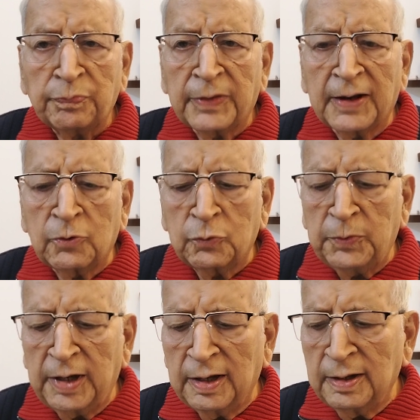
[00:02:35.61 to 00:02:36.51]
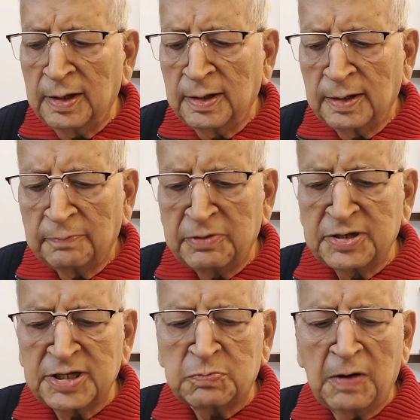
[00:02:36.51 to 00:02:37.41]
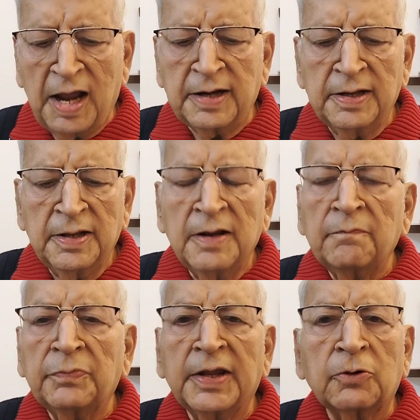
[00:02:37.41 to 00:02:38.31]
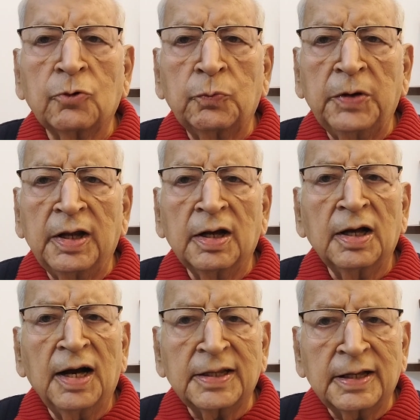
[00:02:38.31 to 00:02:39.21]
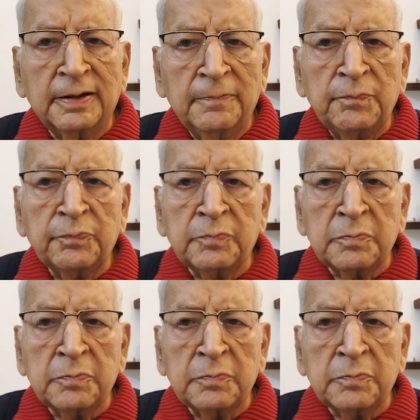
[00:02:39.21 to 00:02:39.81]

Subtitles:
there could be a business plan, there could be other